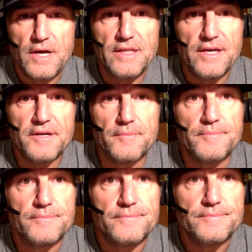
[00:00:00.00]
I like
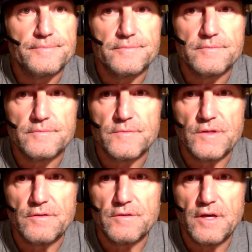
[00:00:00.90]
them.
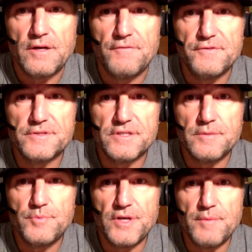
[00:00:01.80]
I don't know if you've
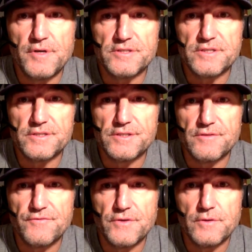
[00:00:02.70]
seen them play much this
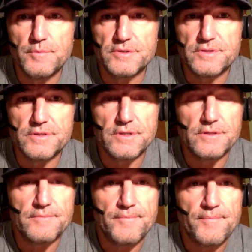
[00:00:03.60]
year, Phil, but
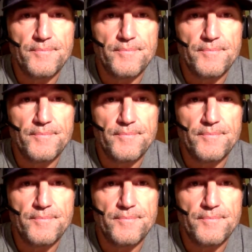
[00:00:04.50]
they're